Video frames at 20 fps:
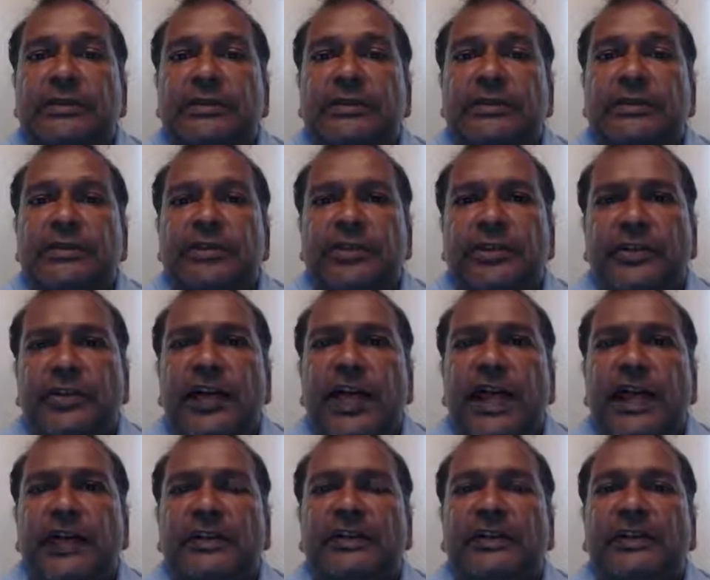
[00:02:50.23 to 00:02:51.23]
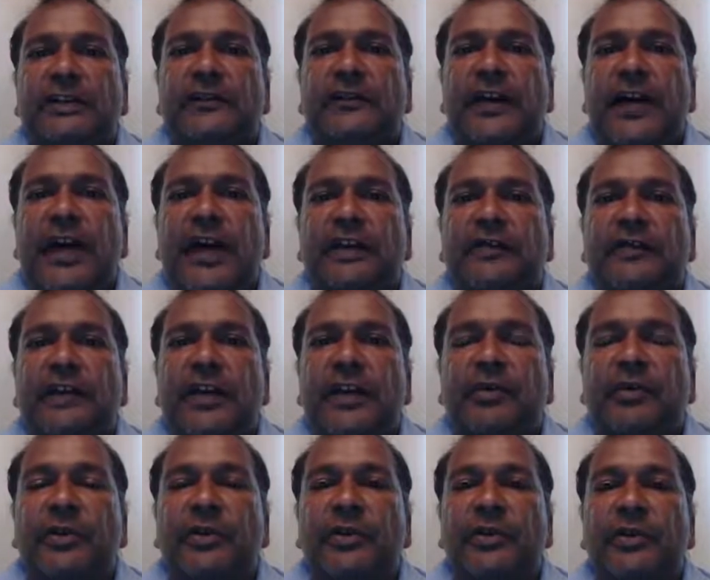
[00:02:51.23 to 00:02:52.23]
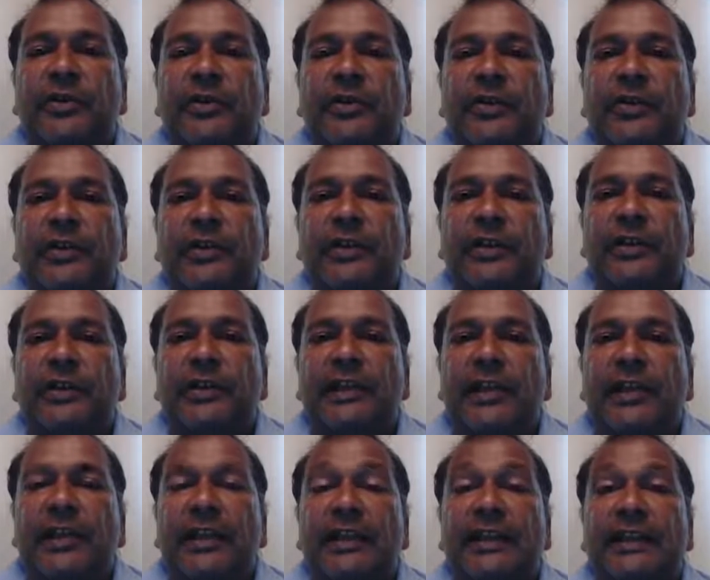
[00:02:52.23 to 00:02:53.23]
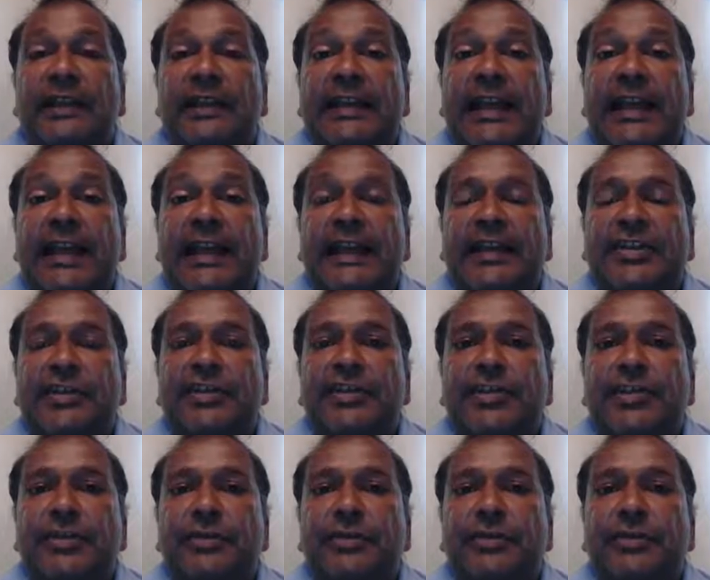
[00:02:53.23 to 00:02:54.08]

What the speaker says: do you ask the 5 W's and the H?